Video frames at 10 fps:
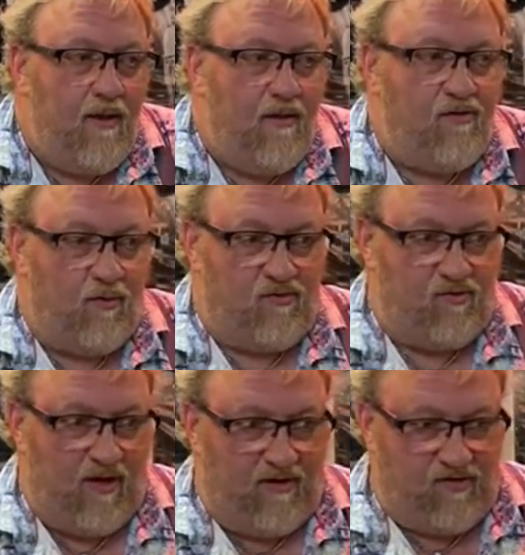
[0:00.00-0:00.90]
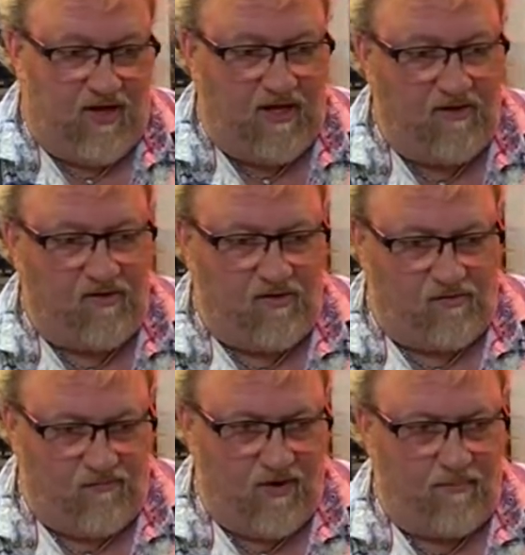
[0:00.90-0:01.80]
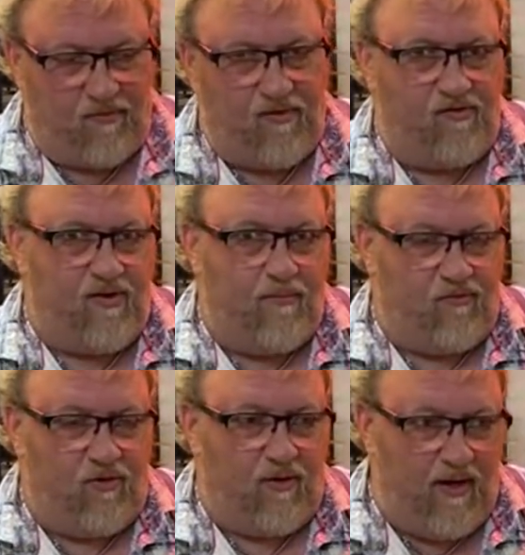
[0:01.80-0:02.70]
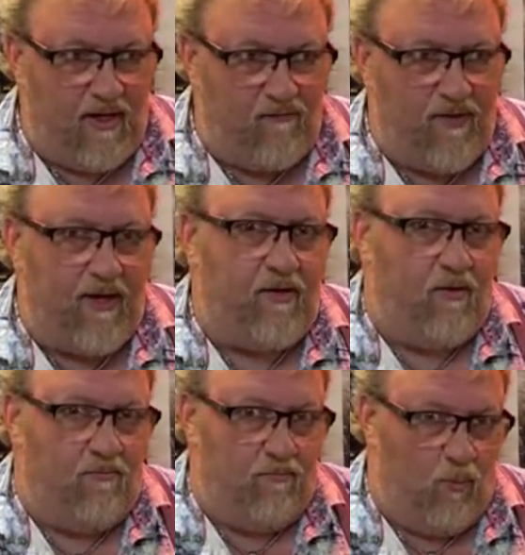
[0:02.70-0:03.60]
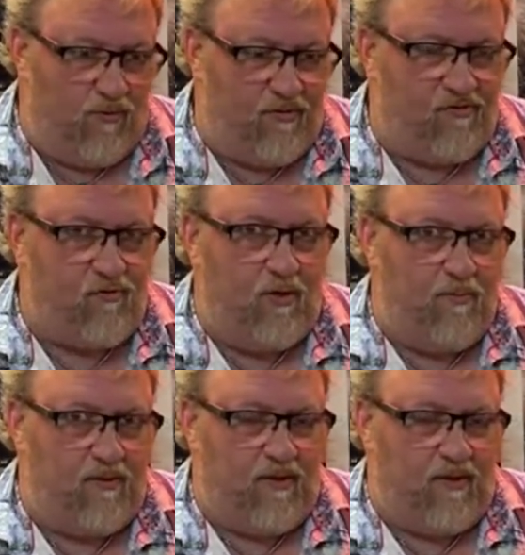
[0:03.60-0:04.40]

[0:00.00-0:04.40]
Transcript: So it's heated to this very precise temperature in a vacuum with this treatment,